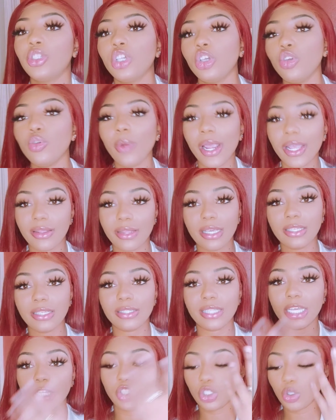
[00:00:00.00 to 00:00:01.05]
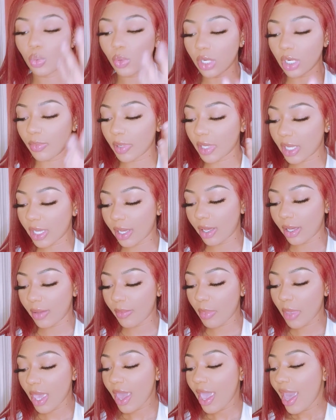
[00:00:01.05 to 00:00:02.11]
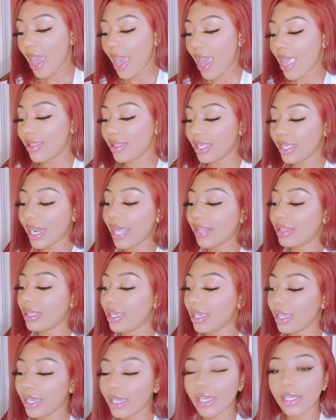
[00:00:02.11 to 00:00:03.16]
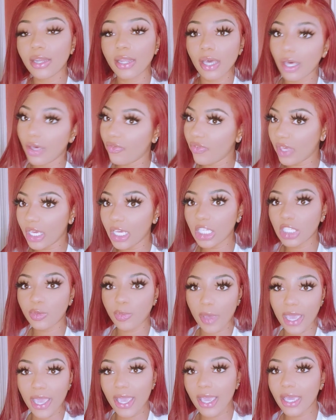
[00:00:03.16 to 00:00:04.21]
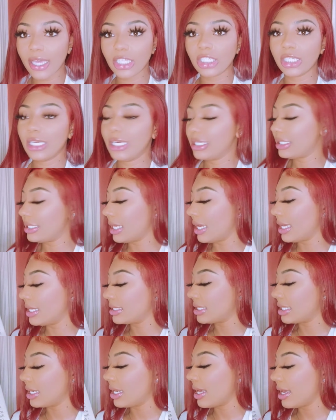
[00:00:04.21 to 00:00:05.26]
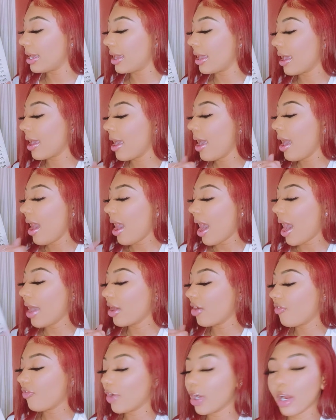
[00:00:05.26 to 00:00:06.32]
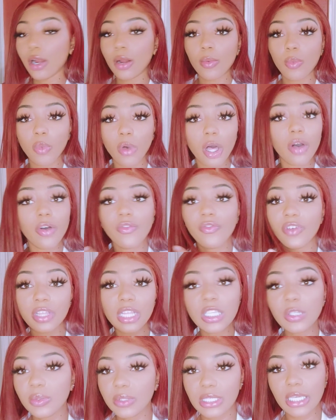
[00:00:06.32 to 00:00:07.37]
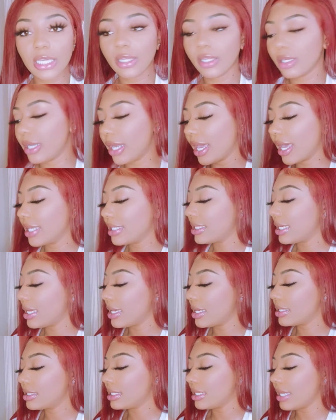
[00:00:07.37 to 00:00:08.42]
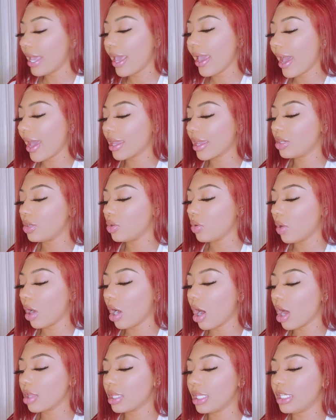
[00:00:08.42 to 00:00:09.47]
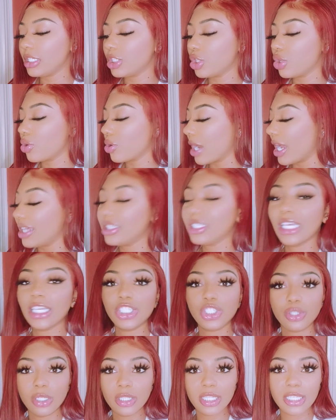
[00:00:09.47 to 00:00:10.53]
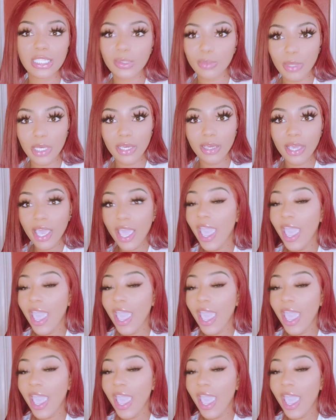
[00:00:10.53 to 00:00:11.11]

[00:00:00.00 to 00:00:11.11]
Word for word: So you write things that you want to become. And then at the end of each page, it says, today I affirm. Well, for this particular day, I said, today I can do all things through Christ that strengthens me.